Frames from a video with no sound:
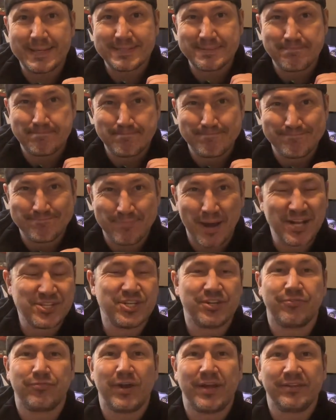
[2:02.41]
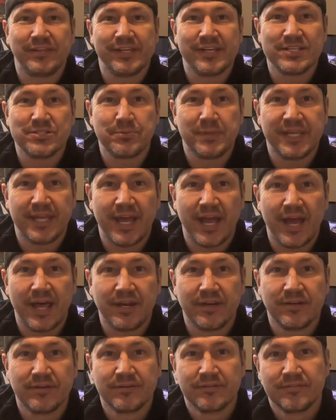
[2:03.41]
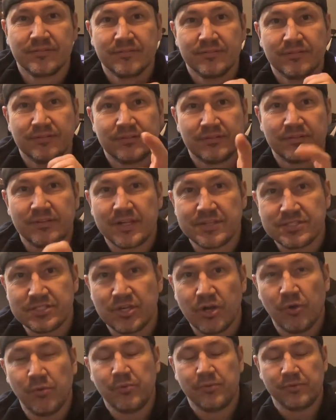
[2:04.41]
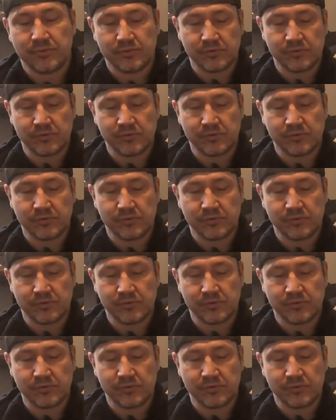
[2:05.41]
as budget-friendly as we can. Let's go.